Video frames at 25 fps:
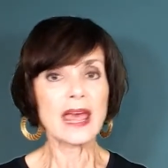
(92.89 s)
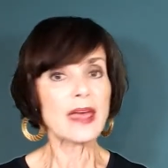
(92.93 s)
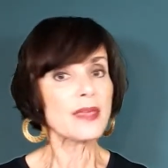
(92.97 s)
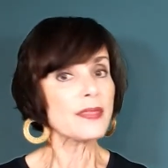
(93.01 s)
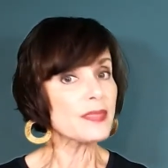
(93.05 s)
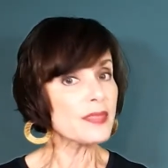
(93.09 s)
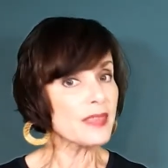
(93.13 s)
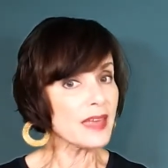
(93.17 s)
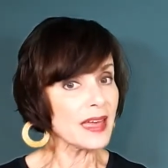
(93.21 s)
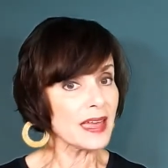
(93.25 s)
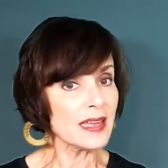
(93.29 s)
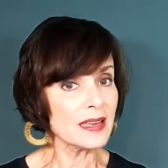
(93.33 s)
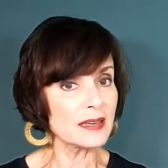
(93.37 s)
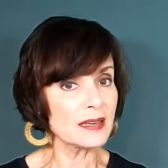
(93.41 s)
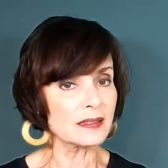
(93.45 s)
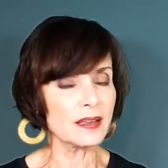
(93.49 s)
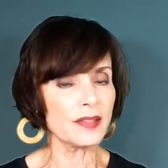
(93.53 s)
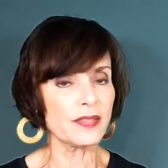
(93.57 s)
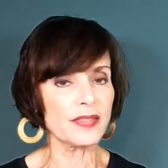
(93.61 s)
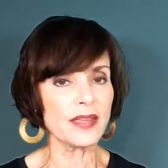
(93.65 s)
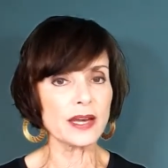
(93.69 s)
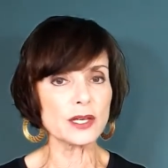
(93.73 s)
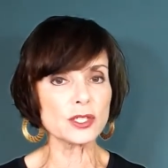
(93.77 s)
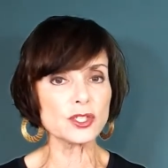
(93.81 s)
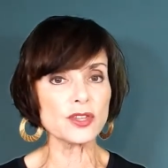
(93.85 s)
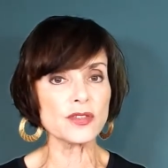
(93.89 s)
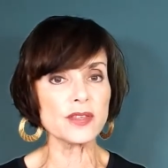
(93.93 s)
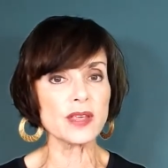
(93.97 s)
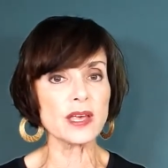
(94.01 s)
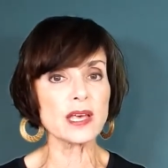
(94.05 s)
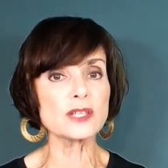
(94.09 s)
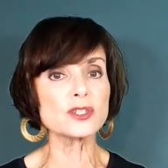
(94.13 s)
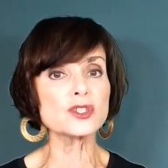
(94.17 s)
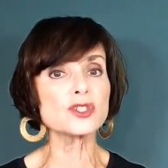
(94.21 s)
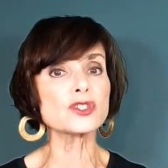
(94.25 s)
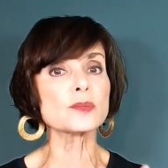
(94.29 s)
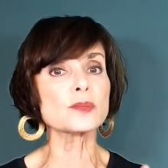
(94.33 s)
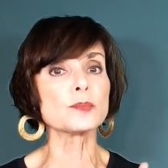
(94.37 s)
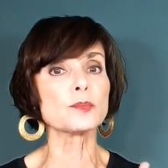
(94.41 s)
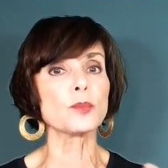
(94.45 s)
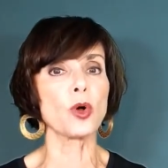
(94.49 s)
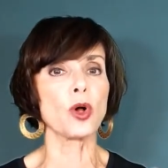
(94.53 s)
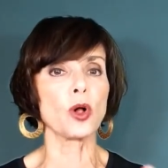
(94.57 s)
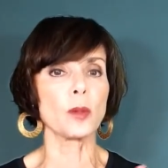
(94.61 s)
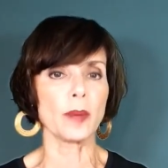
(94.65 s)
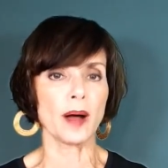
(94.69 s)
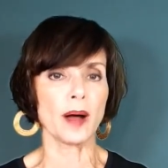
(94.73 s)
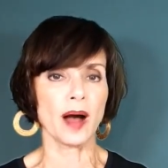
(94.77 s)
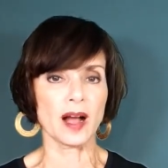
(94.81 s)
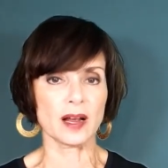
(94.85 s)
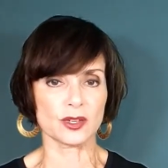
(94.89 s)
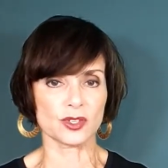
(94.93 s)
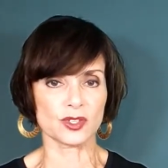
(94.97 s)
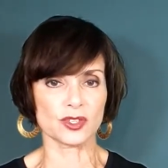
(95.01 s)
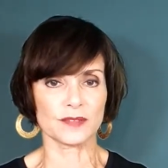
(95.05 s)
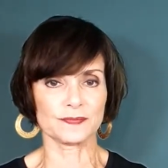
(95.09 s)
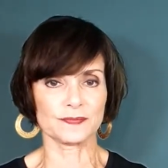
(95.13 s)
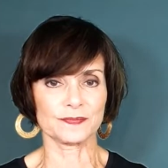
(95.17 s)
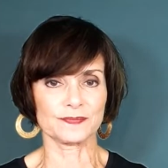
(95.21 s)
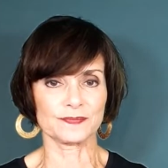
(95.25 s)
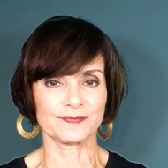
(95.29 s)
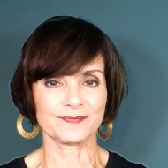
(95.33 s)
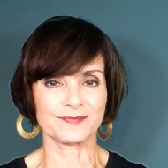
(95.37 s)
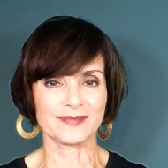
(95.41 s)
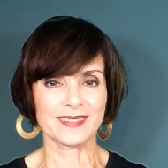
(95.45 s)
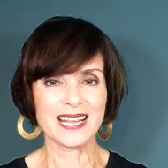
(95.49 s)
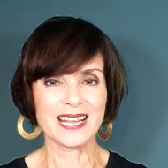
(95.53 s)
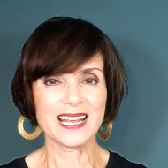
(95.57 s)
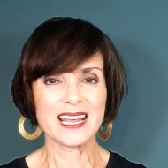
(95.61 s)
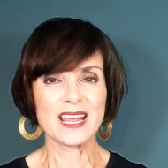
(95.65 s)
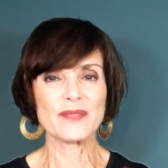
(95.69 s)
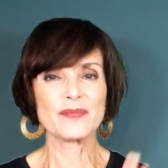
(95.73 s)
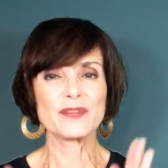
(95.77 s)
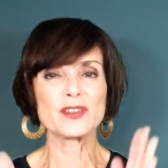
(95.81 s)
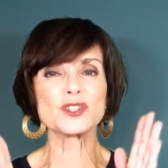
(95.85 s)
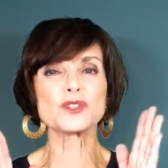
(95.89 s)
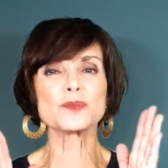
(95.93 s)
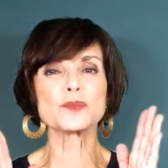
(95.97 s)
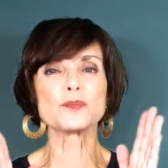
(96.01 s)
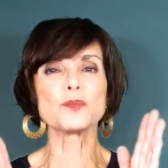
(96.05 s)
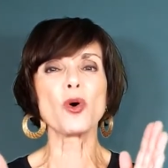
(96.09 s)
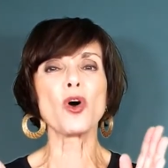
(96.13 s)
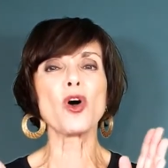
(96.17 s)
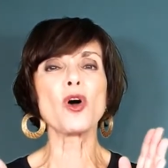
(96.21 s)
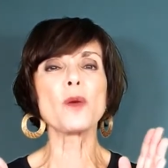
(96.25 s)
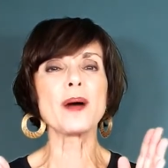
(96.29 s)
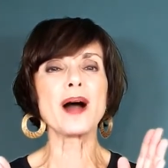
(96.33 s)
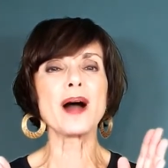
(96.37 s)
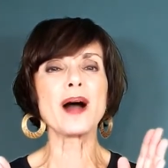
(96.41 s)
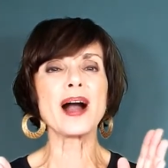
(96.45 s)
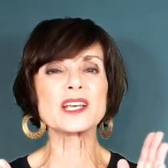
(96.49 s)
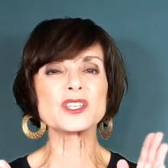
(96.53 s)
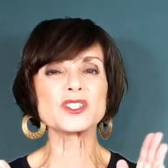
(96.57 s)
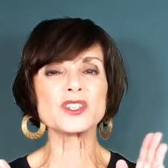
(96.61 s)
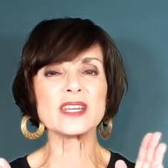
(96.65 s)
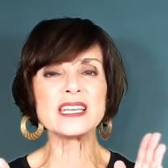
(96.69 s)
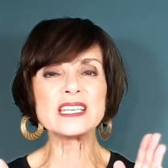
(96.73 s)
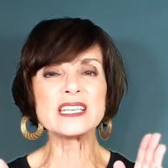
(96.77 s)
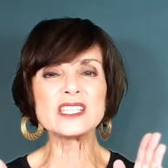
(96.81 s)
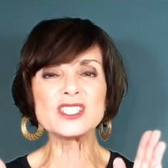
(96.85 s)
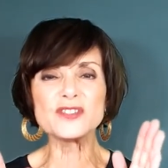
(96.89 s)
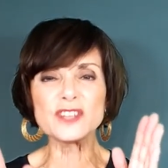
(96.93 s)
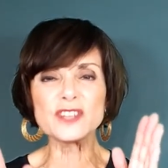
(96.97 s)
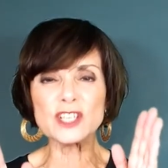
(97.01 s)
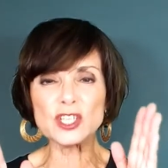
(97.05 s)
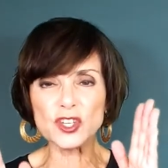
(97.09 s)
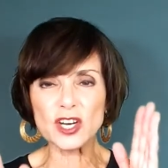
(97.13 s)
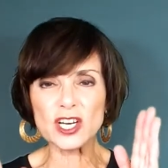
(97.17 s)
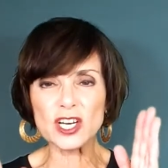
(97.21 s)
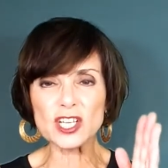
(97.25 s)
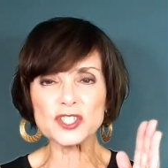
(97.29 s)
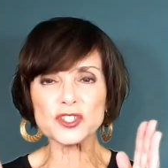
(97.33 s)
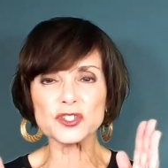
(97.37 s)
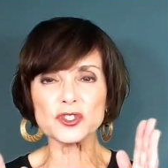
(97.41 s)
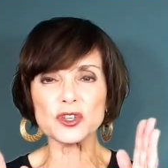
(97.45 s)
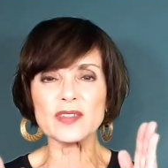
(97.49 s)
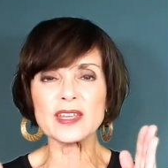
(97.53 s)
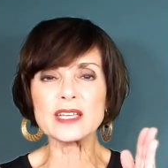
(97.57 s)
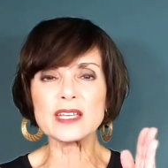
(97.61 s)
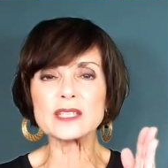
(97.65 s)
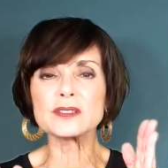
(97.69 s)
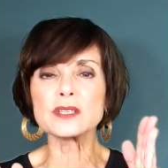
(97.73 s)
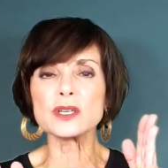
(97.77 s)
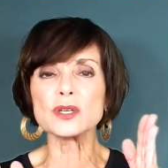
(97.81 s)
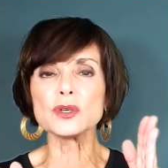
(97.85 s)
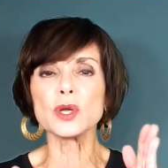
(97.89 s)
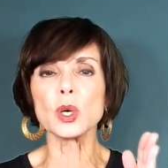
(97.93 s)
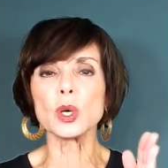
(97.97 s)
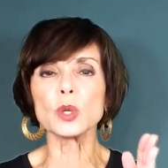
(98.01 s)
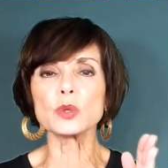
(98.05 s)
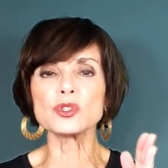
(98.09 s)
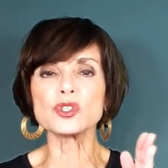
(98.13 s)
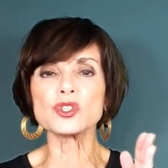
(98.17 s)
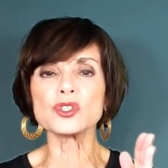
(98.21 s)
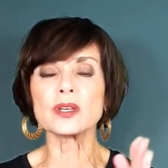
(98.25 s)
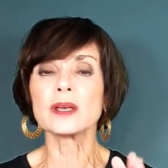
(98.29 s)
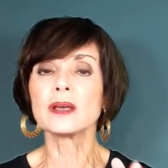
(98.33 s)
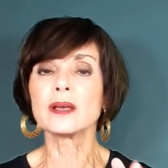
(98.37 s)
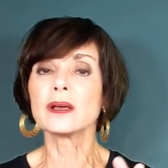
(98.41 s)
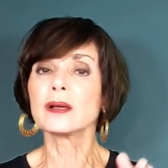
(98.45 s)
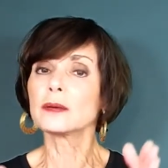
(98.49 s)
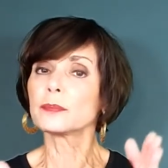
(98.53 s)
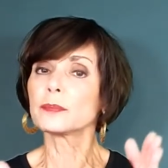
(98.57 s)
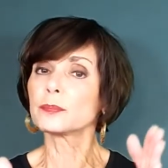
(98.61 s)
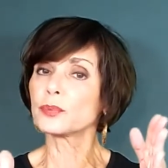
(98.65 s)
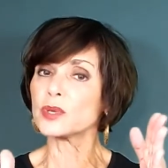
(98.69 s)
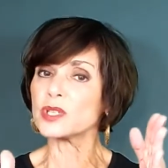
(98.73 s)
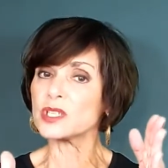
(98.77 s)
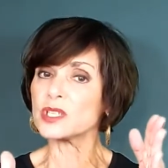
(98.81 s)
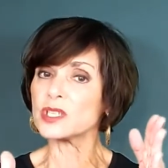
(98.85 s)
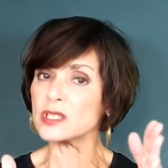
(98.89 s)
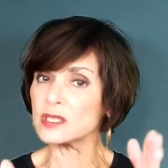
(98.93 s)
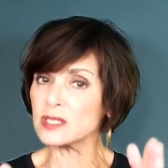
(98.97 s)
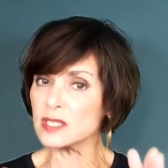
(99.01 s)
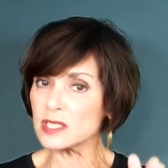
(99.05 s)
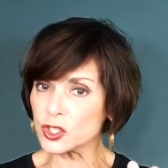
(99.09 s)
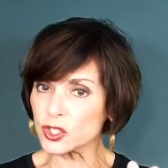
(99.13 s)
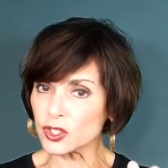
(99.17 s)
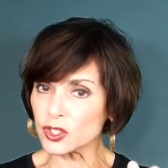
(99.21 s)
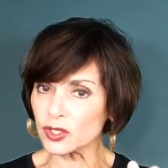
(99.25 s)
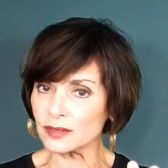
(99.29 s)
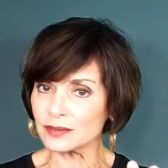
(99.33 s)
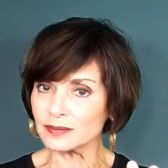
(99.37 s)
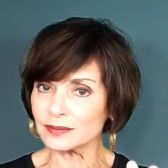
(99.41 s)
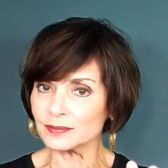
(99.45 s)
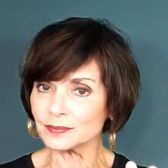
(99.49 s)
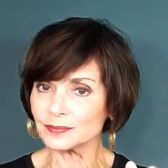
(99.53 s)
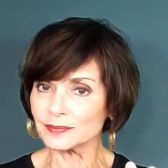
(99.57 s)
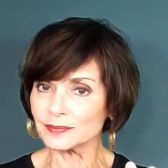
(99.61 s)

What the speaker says: Then there's the small box. The small box is the gesture that denotes precision,